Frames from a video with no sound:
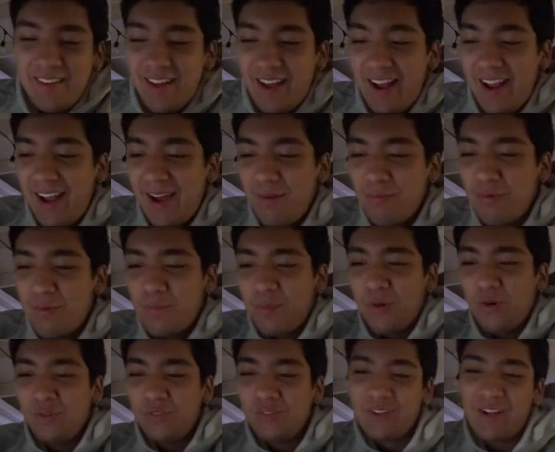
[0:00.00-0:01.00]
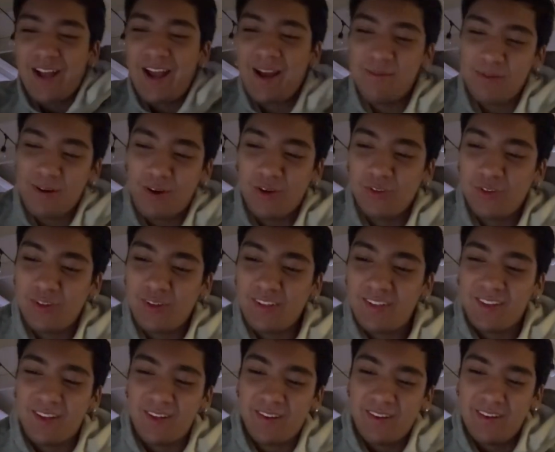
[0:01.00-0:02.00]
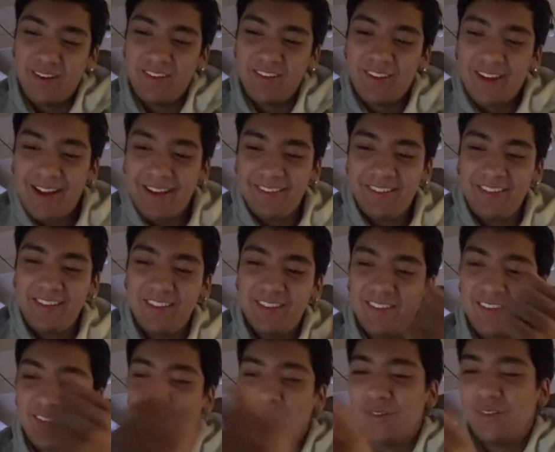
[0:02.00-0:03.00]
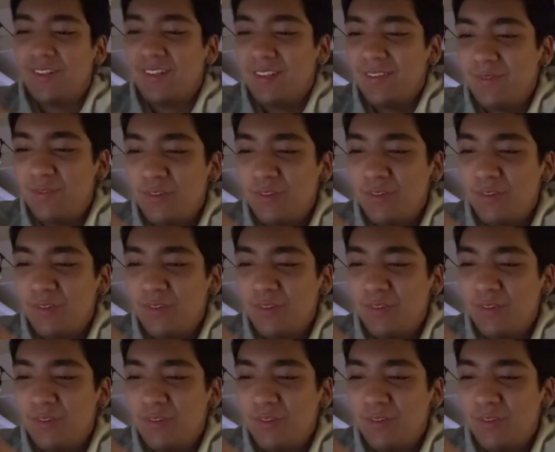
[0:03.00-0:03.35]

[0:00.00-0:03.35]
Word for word: I have one poster. I have also other ideas for,